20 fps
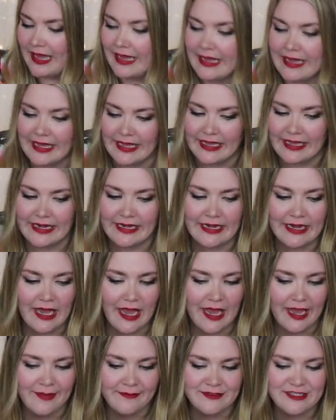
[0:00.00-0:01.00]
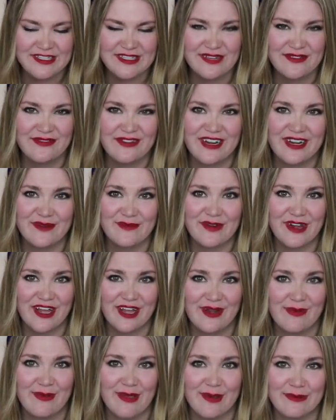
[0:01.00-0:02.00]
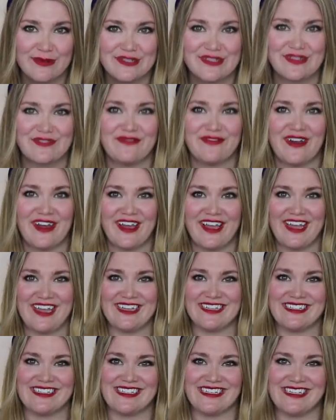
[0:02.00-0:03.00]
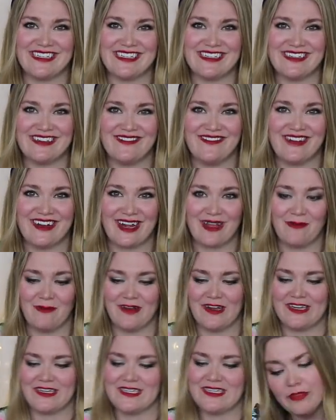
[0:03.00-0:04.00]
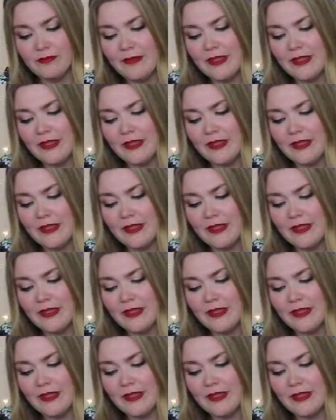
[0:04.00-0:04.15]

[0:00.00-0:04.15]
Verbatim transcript: and I'm just afraid I'm not going to be able to find what I want.